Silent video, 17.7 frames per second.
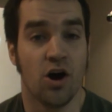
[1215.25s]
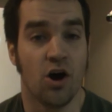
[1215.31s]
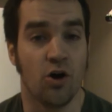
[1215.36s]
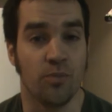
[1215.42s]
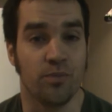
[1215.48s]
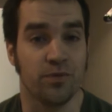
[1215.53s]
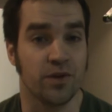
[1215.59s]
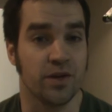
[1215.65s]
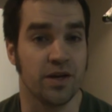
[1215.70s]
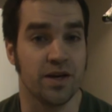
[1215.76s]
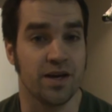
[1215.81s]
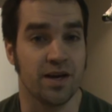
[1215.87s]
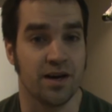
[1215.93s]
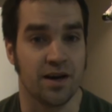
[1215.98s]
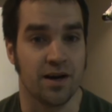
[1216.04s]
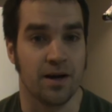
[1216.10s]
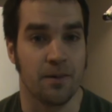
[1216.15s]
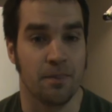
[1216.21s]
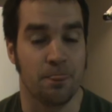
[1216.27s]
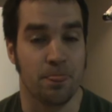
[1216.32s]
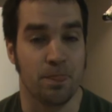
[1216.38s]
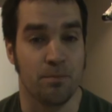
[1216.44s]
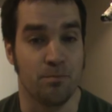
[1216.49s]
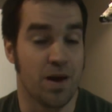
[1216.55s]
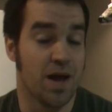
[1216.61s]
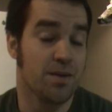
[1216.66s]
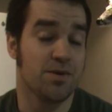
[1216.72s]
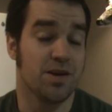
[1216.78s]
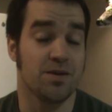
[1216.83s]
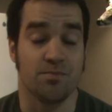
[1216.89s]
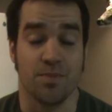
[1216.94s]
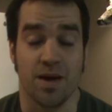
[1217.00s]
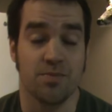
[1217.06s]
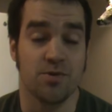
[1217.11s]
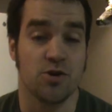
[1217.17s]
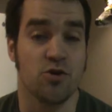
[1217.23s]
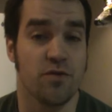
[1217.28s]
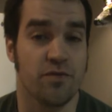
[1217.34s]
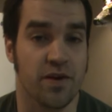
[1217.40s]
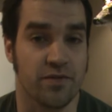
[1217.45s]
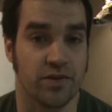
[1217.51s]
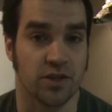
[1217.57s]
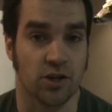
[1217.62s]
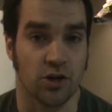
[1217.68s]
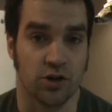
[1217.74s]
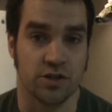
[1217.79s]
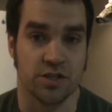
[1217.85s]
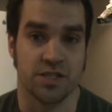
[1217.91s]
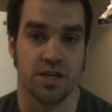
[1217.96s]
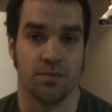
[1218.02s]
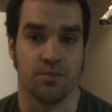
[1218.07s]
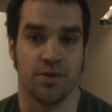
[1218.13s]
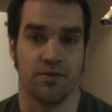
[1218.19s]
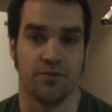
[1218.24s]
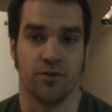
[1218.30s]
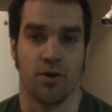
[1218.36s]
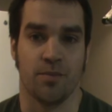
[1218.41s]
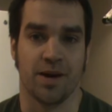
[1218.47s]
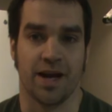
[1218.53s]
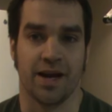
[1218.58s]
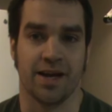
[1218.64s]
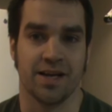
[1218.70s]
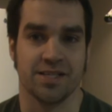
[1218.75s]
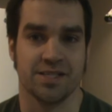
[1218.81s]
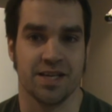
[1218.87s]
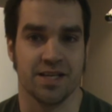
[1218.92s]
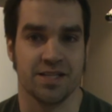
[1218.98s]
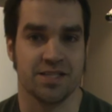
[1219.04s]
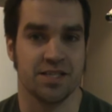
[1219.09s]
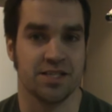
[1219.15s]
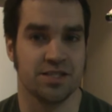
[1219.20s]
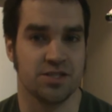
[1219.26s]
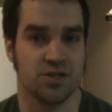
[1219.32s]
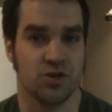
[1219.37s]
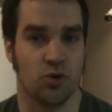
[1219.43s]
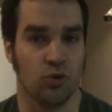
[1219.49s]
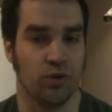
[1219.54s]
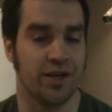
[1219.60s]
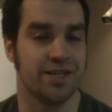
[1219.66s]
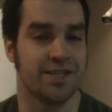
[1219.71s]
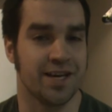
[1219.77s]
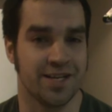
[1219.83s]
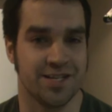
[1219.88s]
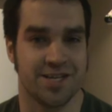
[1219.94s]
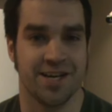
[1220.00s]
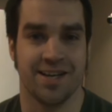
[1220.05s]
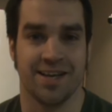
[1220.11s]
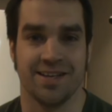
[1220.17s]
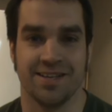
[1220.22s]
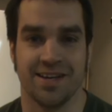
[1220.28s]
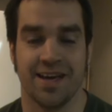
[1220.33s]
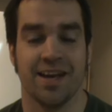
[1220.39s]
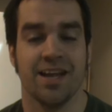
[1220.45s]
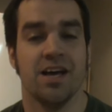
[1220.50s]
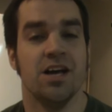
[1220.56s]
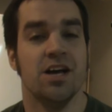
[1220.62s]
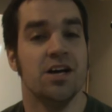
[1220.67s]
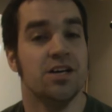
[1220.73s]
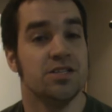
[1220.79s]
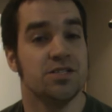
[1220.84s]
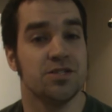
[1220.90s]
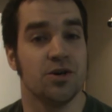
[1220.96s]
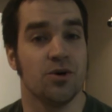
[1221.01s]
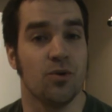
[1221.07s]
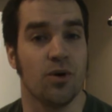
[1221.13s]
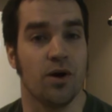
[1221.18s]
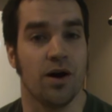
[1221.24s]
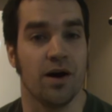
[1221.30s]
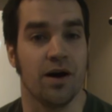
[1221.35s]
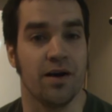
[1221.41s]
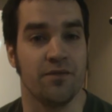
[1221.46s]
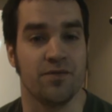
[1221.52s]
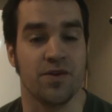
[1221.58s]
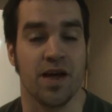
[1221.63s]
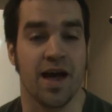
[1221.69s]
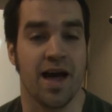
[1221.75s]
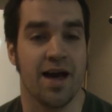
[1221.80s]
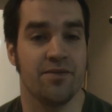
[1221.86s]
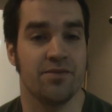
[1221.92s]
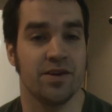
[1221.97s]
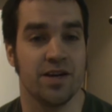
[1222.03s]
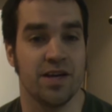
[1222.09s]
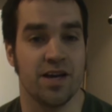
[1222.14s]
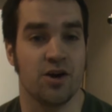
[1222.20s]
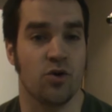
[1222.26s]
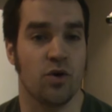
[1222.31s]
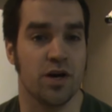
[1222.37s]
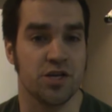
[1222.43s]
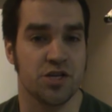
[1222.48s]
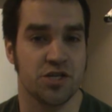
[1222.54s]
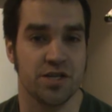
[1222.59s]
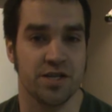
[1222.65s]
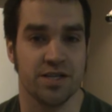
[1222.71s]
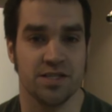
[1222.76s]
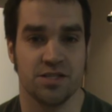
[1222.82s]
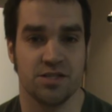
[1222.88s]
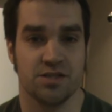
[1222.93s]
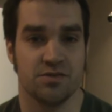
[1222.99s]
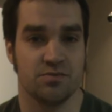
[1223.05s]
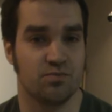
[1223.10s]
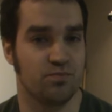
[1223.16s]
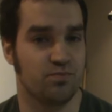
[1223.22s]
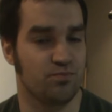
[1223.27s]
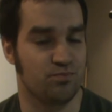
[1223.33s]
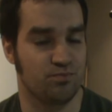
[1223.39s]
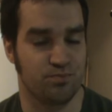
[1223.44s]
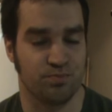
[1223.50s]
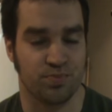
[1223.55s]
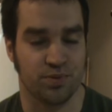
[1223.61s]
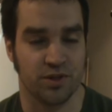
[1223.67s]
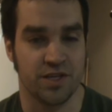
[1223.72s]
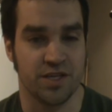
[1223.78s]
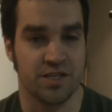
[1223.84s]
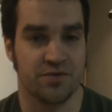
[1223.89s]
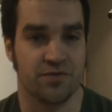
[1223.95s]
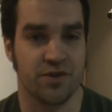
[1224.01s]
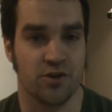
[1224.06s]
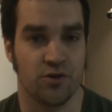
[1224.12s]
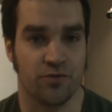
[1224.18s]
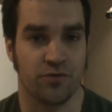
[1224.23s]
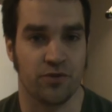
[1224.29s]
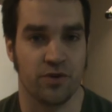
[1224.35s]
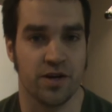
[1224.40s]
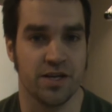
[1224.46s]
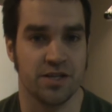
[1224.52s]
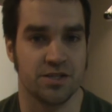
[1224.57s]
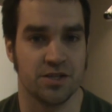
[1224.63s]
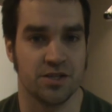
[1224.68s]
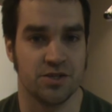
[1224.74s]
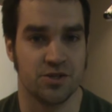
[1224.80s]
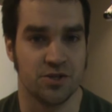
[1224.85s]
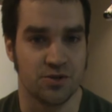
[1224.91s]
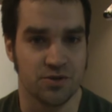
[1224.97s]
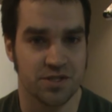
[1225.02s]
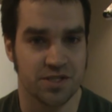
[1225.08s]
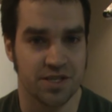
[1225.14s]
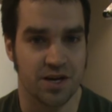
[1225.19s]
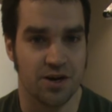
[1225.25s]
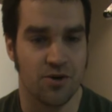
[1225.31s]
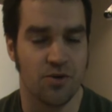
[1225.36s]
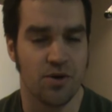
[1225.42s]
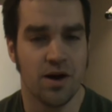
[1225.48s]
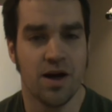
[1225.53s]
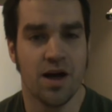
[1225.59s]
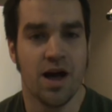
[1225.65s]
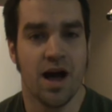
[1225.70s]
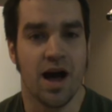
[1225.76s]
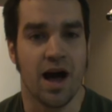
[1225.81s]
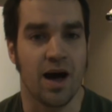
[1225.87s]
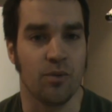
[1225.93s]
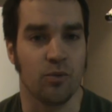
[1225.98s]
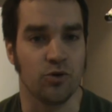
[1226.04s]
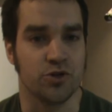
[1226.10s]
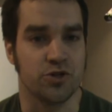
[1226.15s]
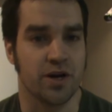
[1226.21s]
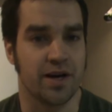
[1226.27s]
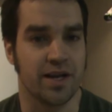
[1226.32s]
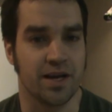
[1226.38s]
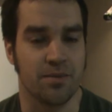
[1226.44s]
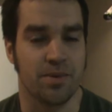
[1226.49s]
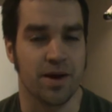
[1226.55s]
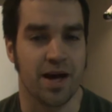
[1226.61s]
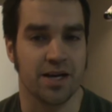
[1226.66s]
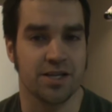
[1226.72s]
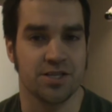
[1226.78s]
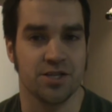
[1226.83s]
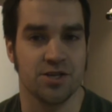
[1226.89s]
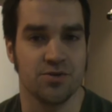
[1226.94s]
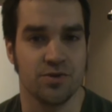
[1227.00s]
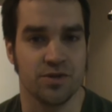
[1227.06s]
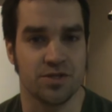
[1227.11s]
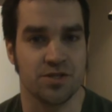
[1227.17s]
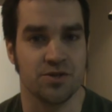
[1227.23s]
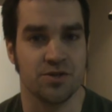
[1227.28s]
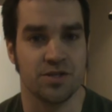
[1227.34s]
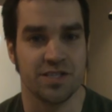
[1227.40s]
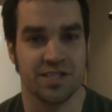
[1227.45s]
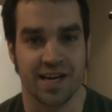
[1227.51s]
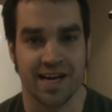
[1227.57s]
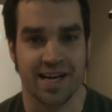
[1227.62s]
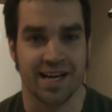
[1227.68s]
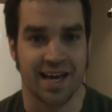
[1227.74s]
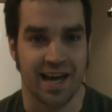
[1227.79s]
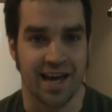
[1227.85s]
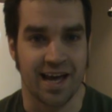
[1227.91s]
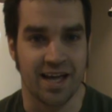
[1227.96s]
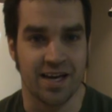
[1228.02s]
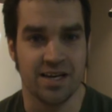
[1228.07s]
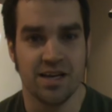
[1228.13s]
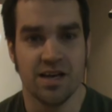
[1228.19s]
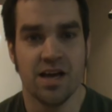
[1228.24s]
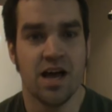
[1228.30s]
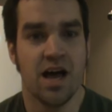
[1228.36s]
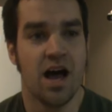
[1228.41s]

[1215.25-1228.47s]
Hopefully, uh, maybe maybe you've even learned something from it. I guess that's its whole intention, isn't it? So uh, if you have any questions, please feel free to do so. I will try to get back to you as soon as I can.